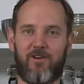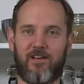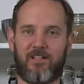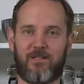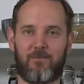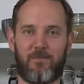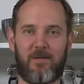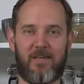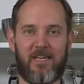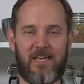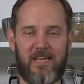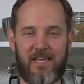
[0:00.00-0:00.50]

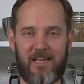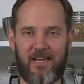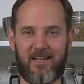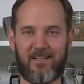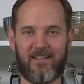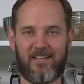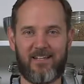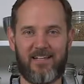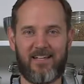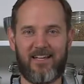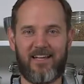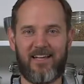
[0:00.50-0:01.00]
recipe here.
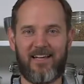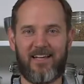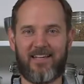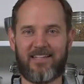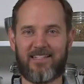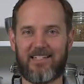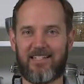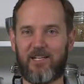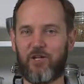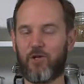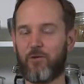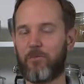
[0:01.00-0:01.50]

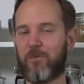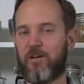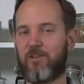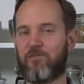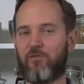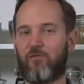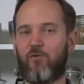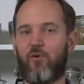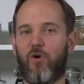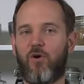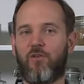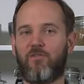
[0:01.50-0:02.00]
It's a little bit of
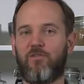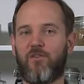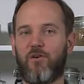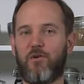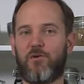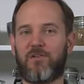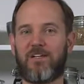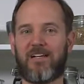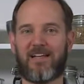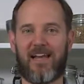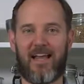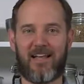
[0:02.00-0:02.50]
a raw
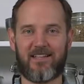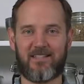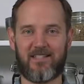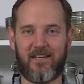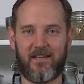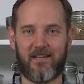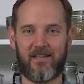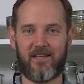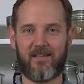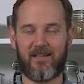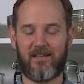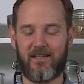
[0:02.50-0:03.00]
food
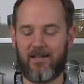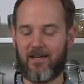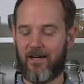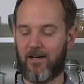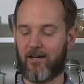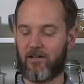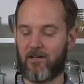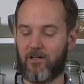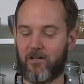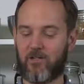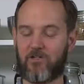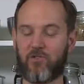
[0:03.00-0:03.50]
classic,
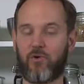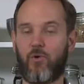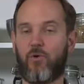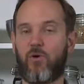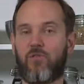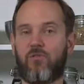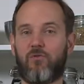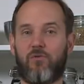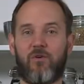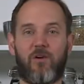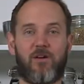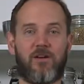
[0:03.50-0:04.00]
and I'm going to talk
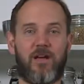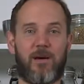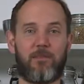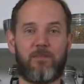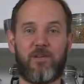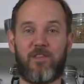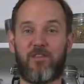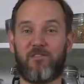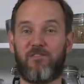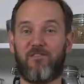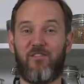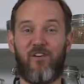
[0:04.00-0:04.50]
you through a
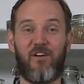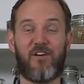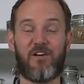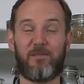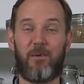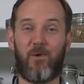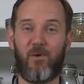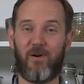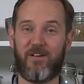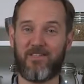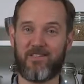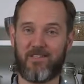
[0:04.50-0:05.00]
couple of the finer
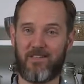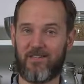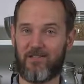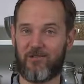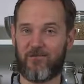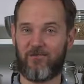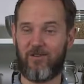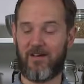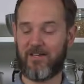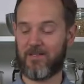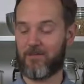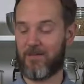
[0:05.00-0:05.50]
points of
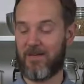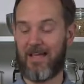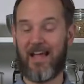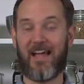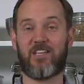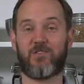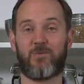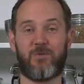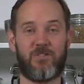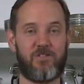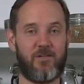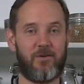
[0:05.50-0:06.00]
this recipe
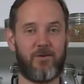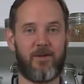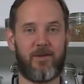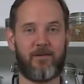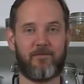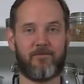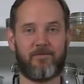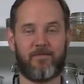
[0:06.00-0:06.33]
as we do it.